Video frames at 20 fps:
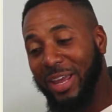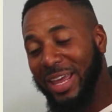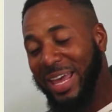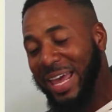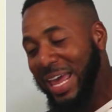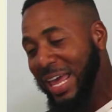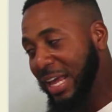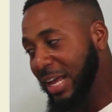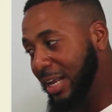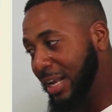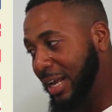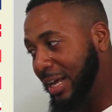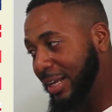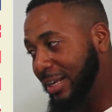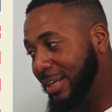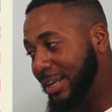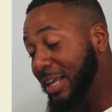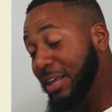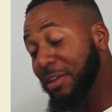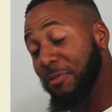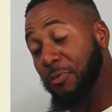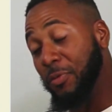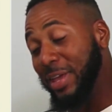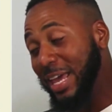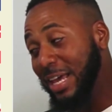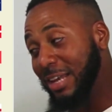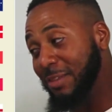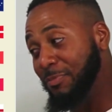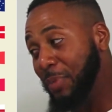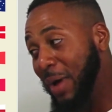England. If we
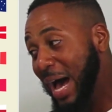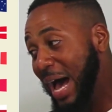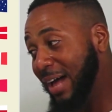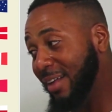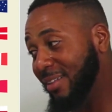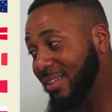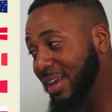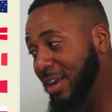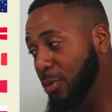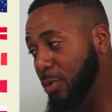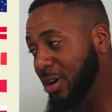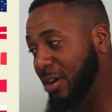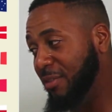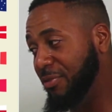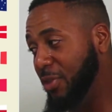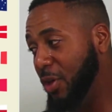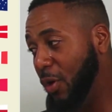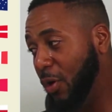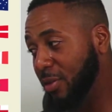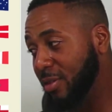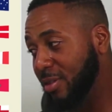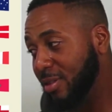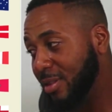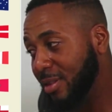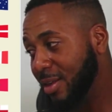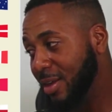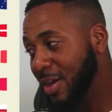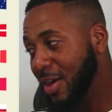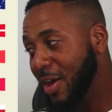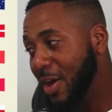get past any one of those,
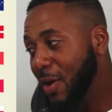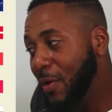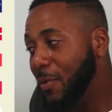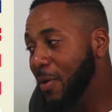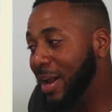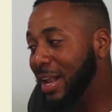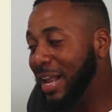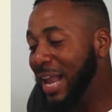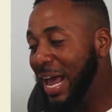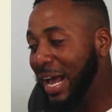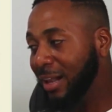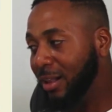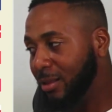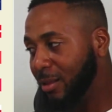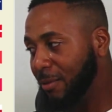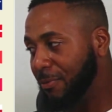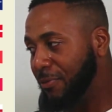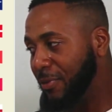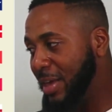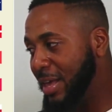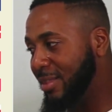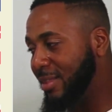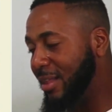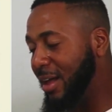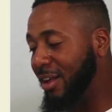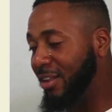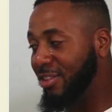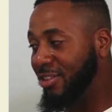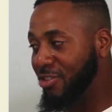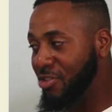we are likely to face
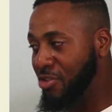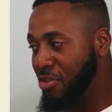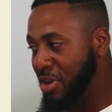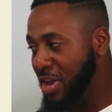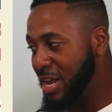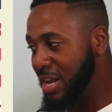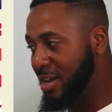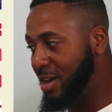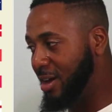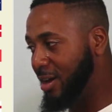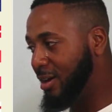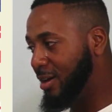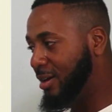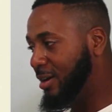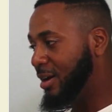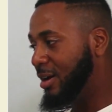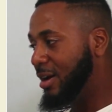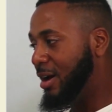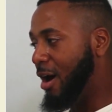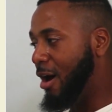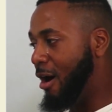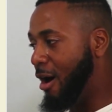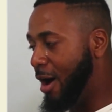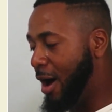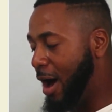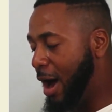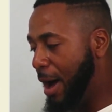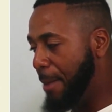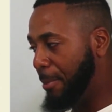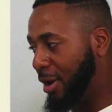Australia
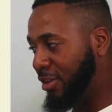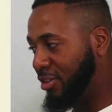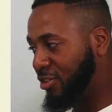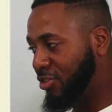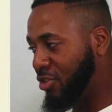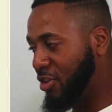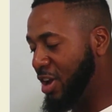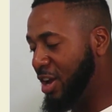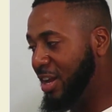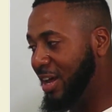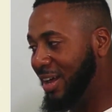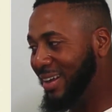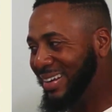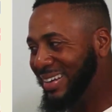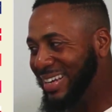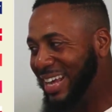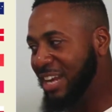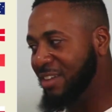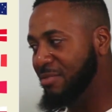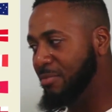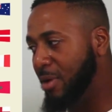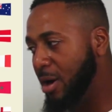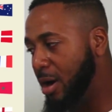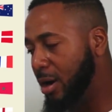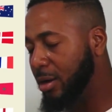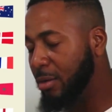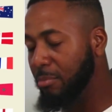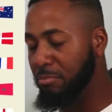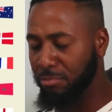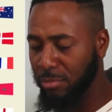or Denmark,
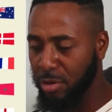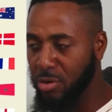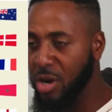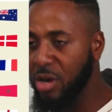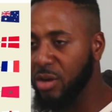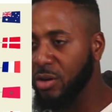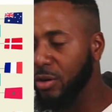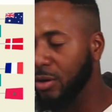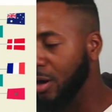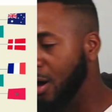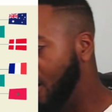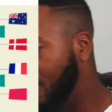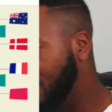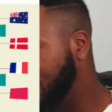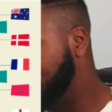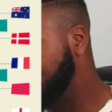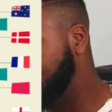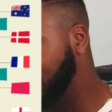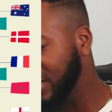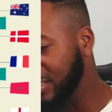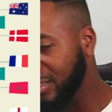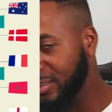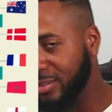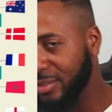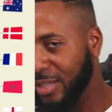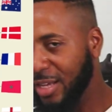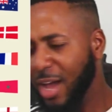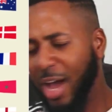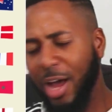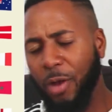Morocco, or France.
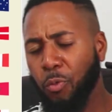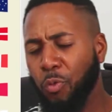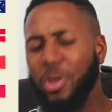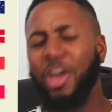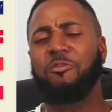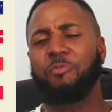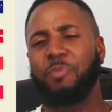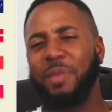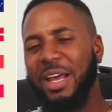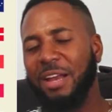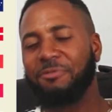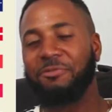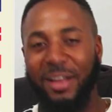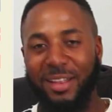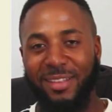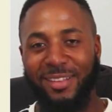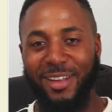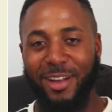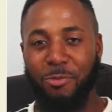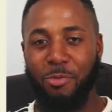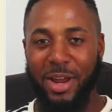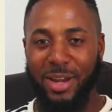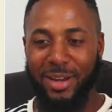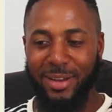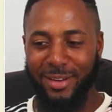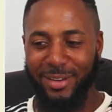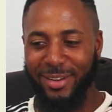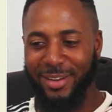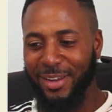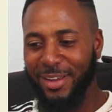And we have played France already.
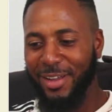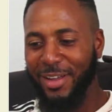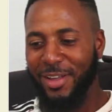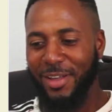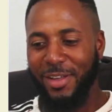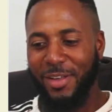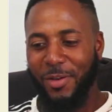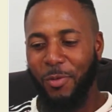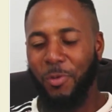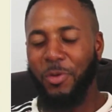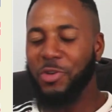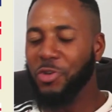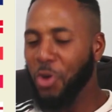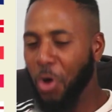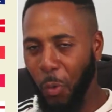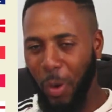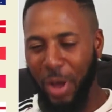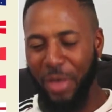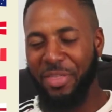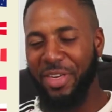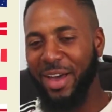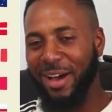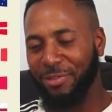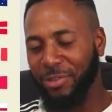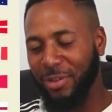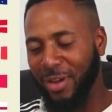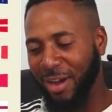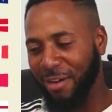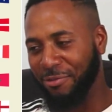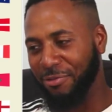We know what they have to
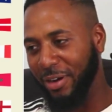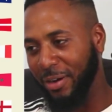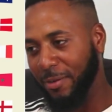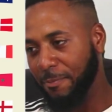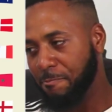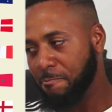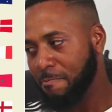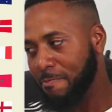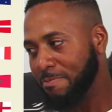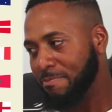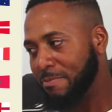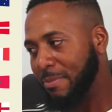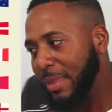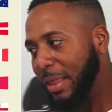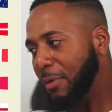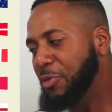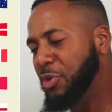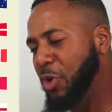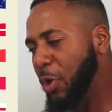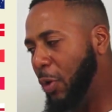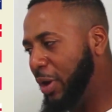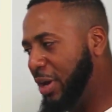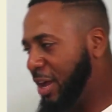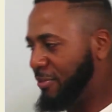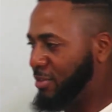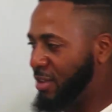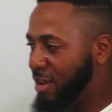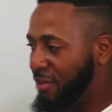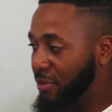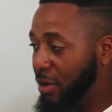offer.
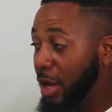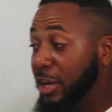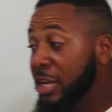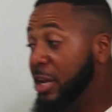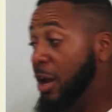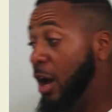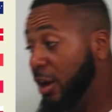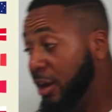And in other